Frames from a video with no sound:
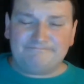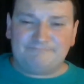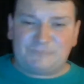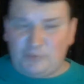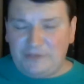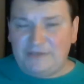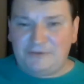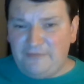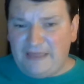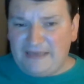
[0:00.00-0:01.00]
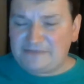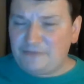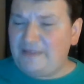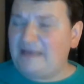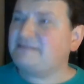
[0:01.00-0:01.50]
critical, that
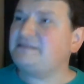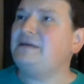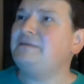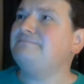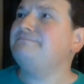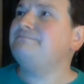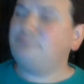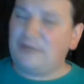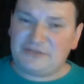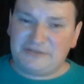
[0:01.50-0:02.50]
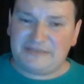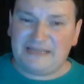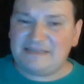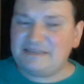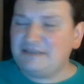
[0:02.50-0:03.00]
or that precious,
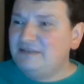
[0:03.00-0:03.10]
that